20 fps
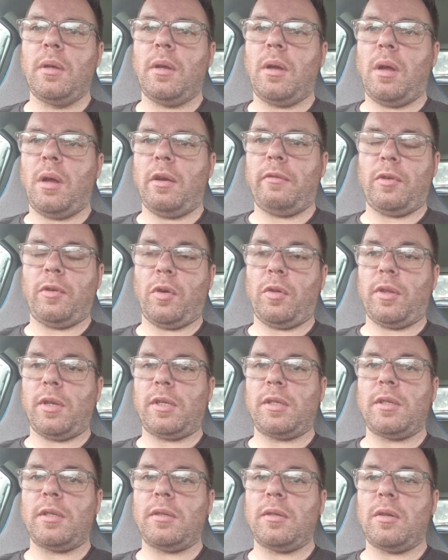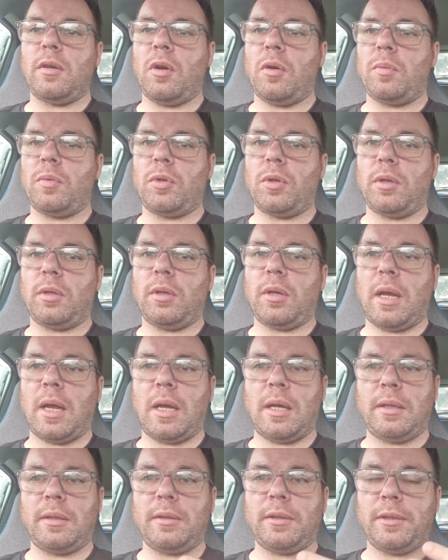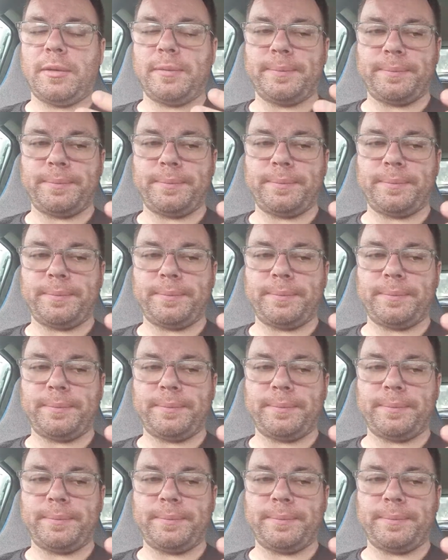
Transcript: I've got this as an option. And,